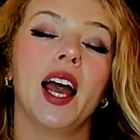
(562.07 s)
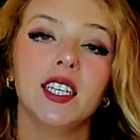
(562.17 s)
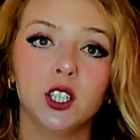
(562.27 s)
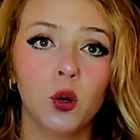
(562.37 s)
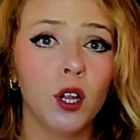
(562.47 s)

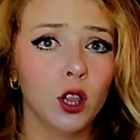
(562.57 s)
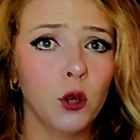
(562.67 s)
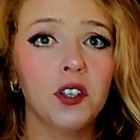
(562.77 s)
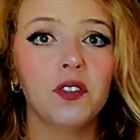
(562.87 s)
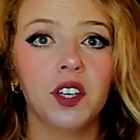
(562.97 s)
I saw a
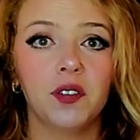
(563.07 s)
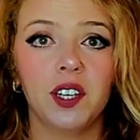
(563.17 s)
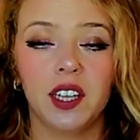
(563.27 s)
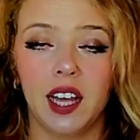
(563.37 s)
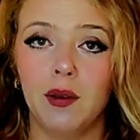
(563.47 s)
lot of
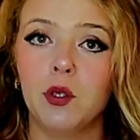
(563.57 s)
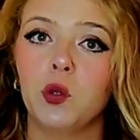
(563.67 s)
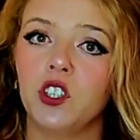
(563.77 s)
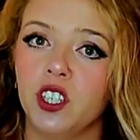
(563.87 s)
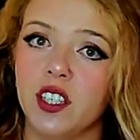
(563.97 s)
different claims
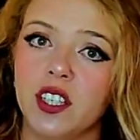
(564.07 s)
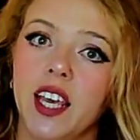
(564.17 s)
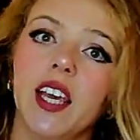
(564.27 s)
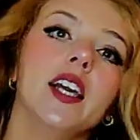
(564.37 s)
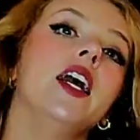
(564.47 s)
which are
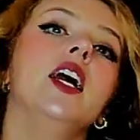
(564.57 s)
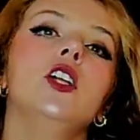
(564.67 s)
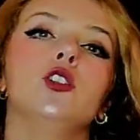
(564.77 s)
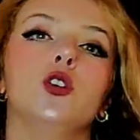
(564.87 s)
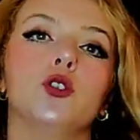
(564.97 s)
saying
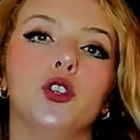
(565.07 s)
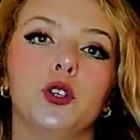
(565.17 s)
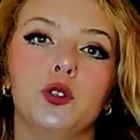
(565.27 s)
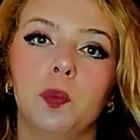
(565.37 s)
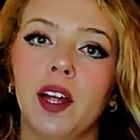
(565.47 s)
don't
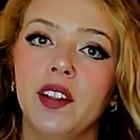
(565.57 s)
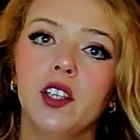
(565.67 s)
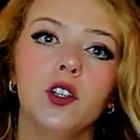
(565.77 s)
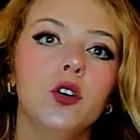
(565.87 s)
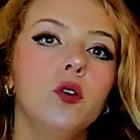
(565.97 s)
use
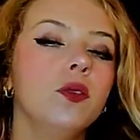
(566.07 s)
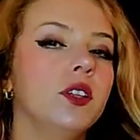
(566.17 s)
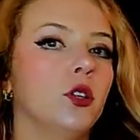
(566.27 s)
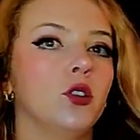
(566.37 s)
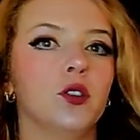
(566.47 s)

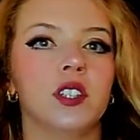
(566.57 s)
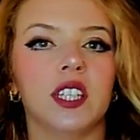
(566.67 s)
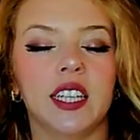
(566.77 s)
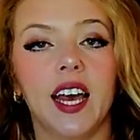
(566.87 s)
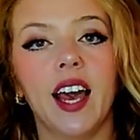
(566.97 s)
Panthenol, don't use
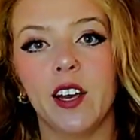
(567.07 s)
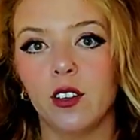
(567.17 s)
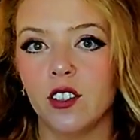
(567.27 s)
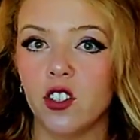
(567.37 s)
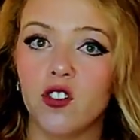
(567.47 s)
it in high
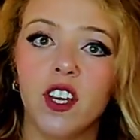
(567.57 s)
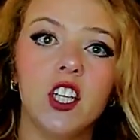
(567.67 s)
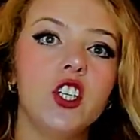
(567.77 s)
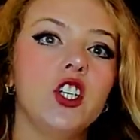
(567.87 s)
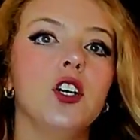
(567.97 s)

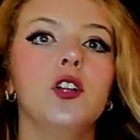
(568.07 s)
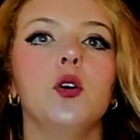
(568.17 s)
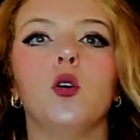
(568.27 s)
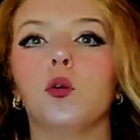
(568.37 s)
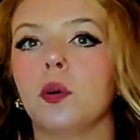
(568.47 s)
concentration
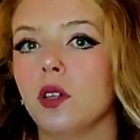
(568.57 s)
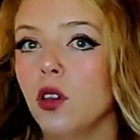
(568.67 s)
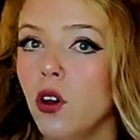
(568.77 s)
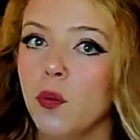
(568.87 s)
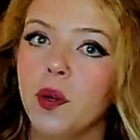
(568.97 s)
or for
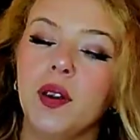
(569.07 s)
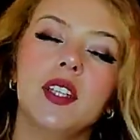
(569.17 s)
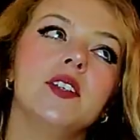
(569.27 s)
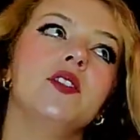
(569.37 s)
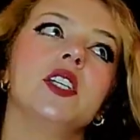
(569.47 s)
long
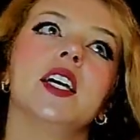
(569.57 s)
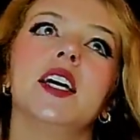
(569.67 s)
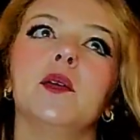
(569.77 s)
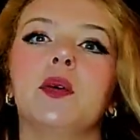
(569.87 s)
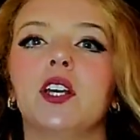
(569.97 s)
periods of
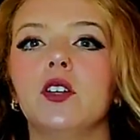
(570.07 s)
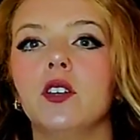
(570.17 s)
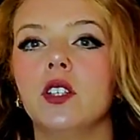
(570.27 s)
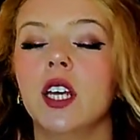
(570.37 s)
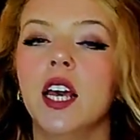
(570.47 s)
time
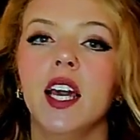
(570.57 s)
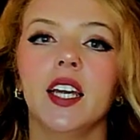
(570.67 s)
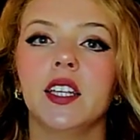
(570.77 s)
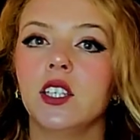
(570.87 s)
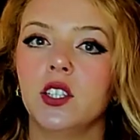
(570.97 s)
because
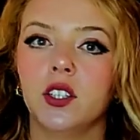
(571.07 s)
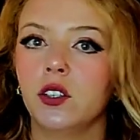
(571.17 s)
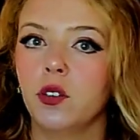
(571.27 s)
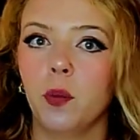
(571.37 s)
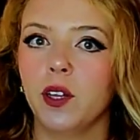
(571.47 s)
it is
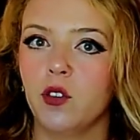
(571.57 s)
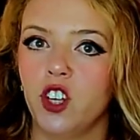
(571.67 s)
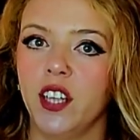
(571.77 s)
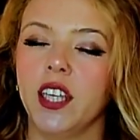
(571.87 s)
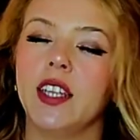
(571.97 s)

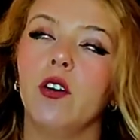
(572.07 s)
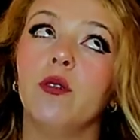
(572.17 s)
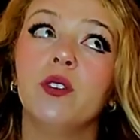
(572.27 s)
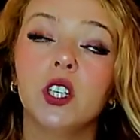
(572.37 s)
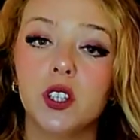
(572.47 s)
comedogenic. Now,
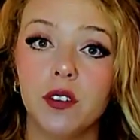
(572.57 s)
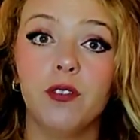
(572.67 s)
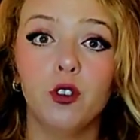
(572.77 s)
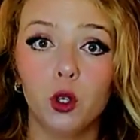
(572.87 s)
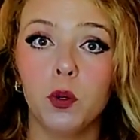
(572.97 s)
first and
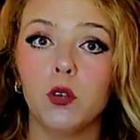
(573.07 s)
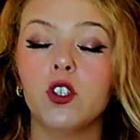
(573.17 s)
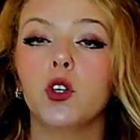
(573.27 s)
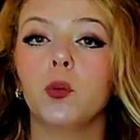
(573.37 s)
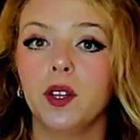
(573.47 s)

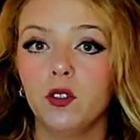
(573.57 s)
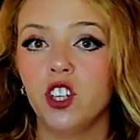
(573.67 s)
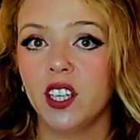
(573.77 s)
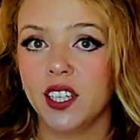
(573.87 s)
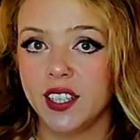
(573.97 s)
foremost,
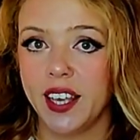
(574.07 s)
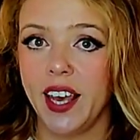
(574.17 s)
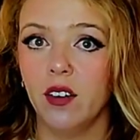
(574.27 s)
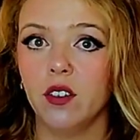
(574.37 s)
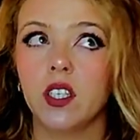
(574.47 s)
comedogenic
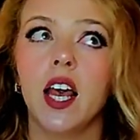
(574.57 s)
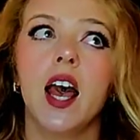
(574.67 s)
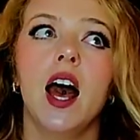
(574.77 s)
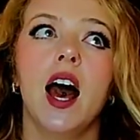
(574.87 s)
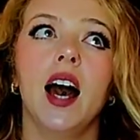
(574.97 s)
scales
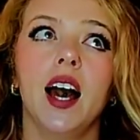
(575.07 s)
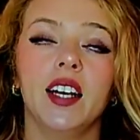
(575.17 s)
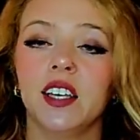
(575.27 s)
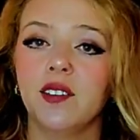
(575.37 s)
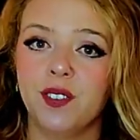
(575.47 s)
are
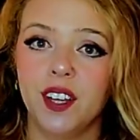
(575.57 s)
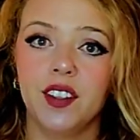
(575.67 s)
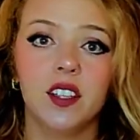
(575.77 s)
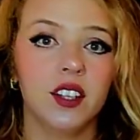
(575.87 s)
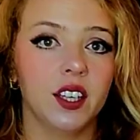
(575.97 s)

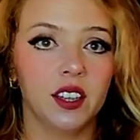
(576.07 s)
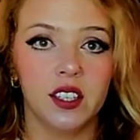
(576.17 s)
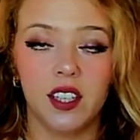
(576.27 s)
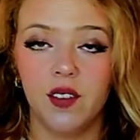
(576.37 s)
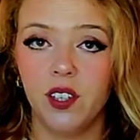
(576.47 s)
invented in the
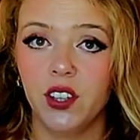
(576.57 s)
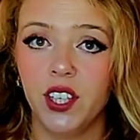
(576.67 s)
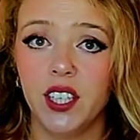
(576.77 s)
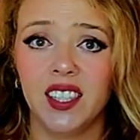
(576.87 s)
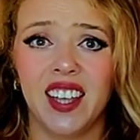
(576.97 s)

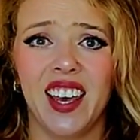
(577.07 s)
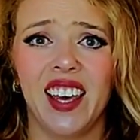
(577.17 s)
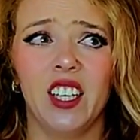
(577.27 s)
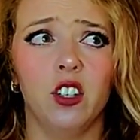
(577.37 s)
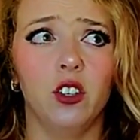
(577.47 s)
seventies. They
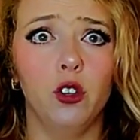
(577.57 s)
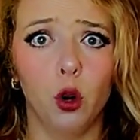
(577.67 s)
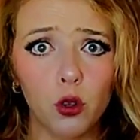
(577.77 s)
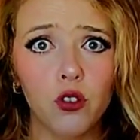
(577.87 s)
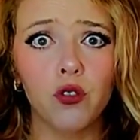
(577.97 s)
are
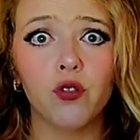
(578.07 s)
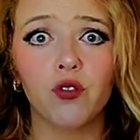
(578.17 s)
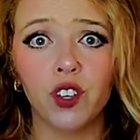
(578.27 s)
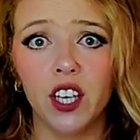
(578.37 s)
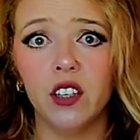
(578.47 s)
not
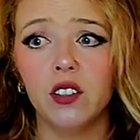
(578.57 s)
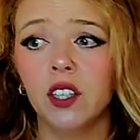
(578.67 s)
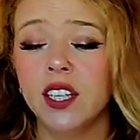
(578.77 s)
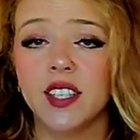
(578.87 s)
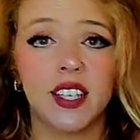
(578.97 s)
real
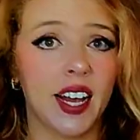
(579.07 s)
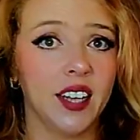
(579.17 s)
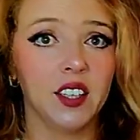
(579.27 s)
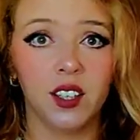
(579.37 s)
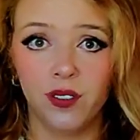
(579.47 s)

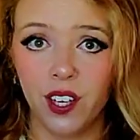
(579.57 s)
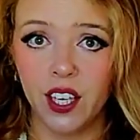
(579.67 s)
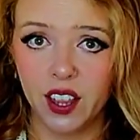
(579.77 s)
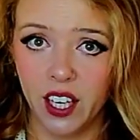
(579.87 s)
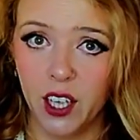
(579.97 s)
scientific
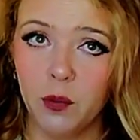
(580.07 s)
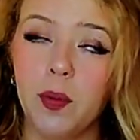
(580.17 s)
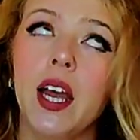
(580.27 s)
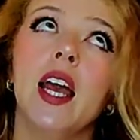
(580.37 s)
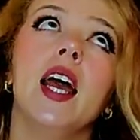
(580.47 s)
term.